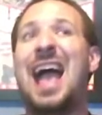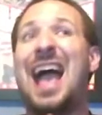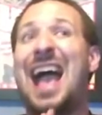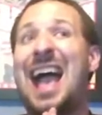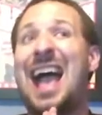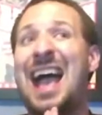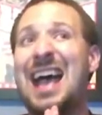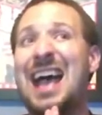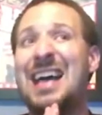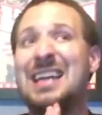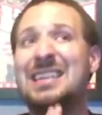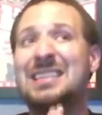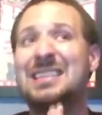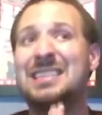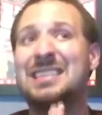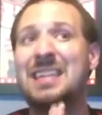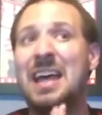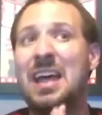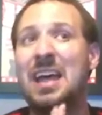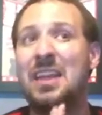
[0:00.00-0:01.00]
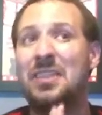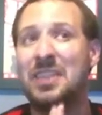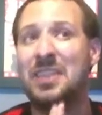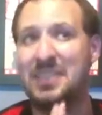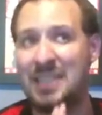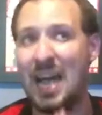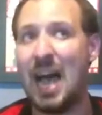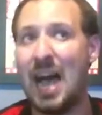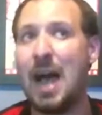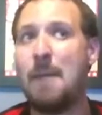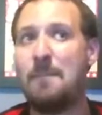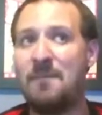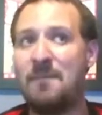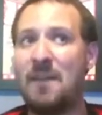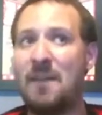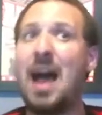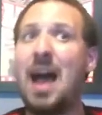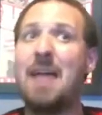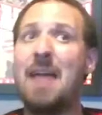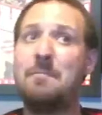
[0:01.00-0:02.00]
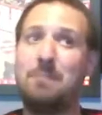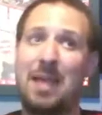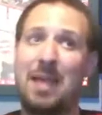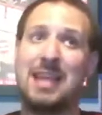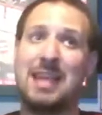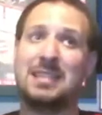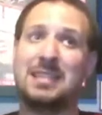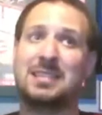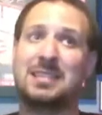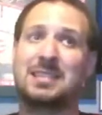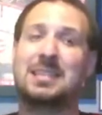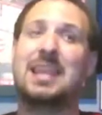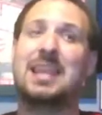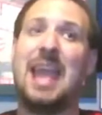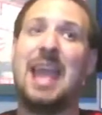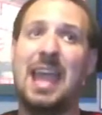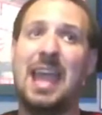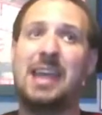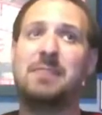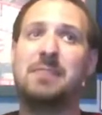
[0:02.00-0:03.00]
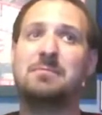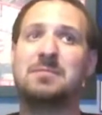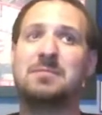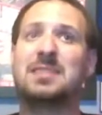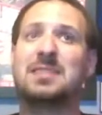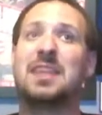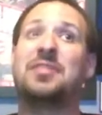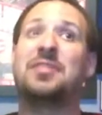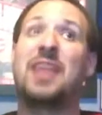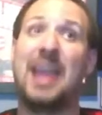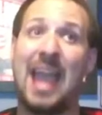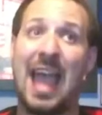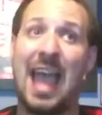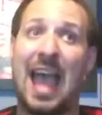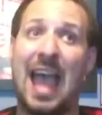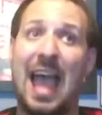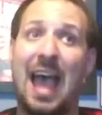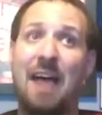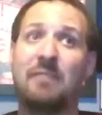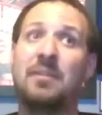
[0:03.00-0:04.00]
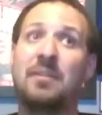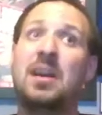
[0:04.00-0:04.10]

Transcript: as the top 5 best games that they have.